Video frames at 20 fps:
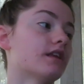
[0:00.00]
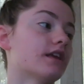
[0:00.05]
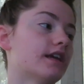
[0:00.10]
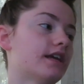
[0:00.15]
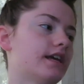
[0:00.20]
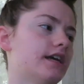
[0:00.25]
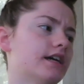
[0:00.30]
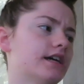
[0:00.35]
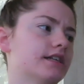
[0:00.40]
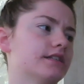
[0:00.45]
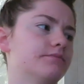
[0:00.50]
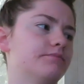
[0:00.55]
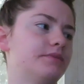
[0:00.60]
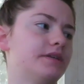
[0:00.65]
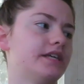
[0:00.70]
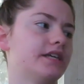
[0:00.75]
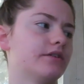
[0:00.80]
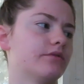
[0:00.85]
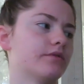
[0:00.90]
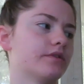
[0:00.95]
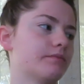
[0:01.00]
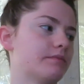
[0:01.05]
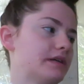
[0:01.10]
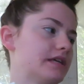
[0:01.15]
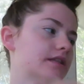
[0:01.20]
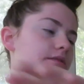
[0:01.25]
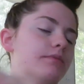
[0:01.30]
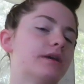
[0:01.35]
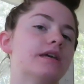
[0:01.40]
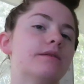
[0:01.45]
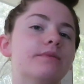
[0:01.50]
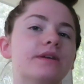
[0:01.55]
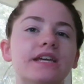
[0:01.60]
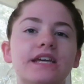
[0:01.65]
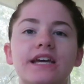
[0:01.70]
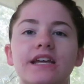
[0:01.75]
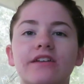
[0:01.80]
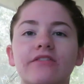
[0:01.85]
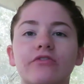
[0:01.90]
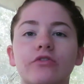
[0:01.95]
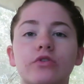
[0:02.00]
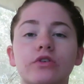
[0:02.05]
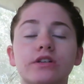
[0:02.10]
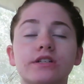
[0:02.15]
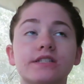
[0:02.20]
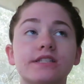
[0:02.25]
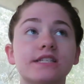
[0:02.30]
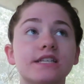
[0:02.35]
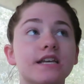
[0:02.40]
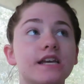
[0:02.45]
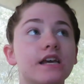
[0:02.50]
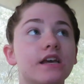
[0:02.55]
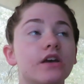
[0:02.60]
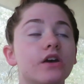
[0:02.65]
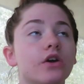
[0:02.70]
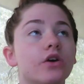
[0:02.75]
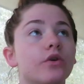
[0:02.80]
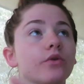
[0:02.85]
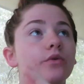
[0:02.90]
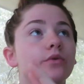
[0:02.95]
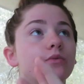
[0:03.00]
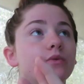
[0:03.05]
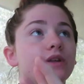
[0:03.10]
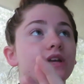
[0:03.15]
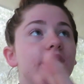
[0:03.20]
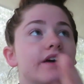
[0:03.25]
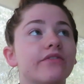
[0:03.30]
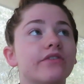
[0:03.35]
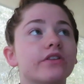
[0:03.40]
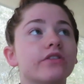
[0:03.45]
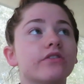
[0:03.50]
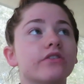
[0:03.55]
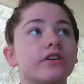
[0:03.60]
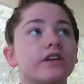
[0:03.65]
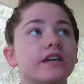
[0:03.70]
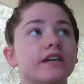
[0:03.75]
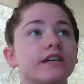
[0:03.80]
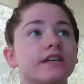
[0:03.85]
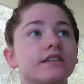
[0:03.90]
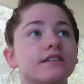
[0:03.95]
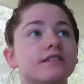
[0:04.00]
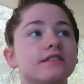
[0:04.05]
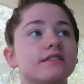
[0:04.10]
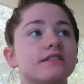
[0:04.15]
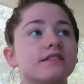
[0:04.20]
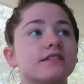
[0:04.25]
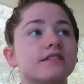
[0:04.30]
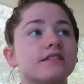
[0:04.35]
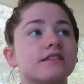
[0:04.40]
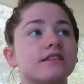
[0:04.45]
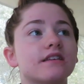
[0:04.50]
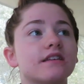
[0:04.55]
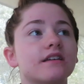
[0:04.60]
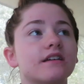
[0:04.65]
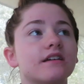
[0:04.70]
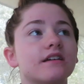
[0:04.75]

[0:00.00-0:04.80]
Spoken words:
and being with me and the baby, and of course, when we have other kids,